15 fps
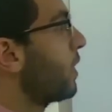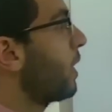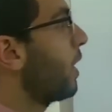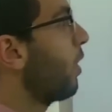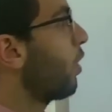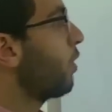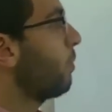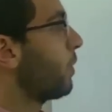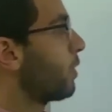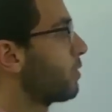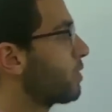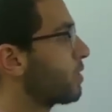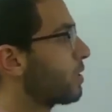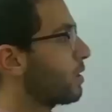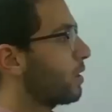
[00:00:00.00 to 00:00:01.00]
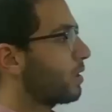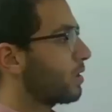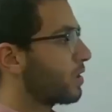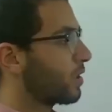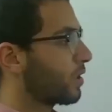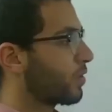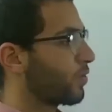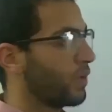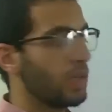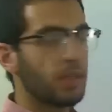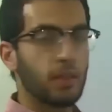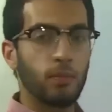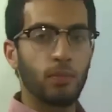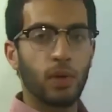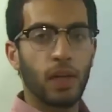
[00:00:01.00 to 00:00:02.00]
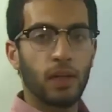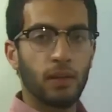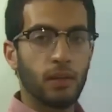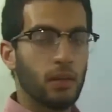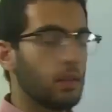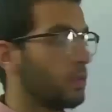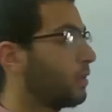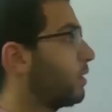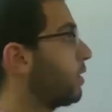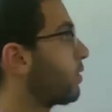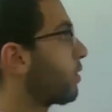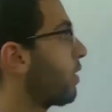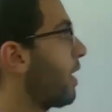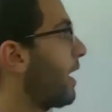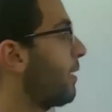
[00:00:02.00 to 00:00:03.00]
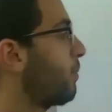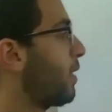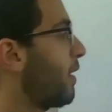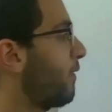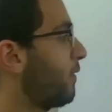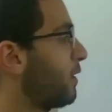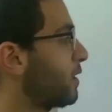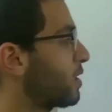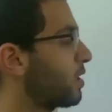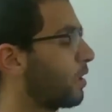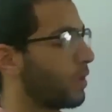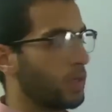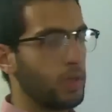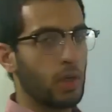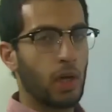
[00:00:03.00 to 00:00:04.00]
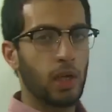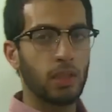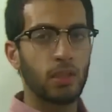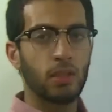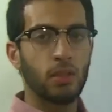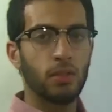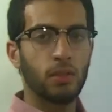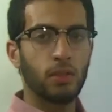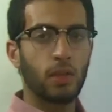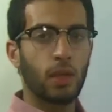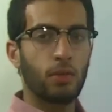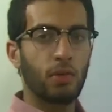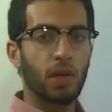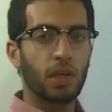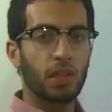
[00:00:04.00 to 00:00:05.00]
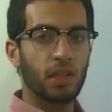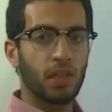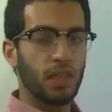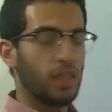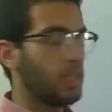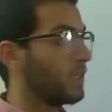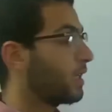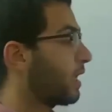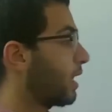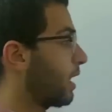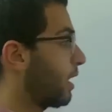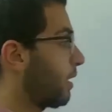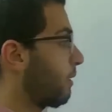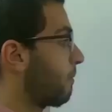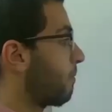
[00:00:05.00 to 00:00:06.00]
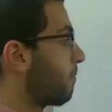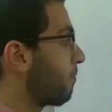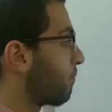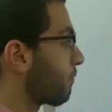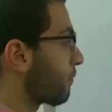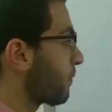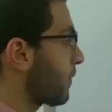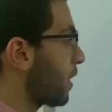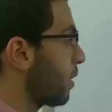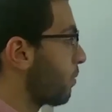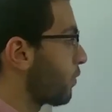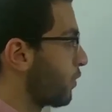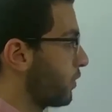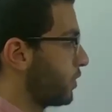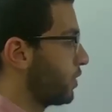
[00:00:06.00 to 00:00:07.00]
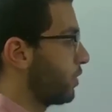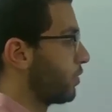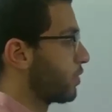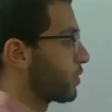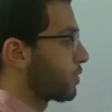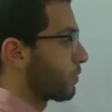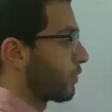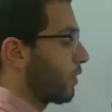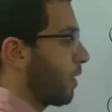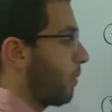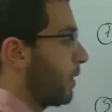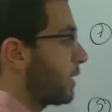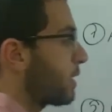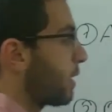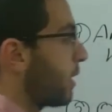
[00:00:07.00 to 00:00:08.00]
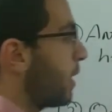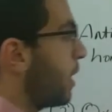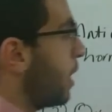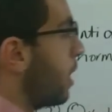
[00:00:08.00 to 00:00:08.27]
The hormones secreted by the neurohypophysis are not directly produced from it.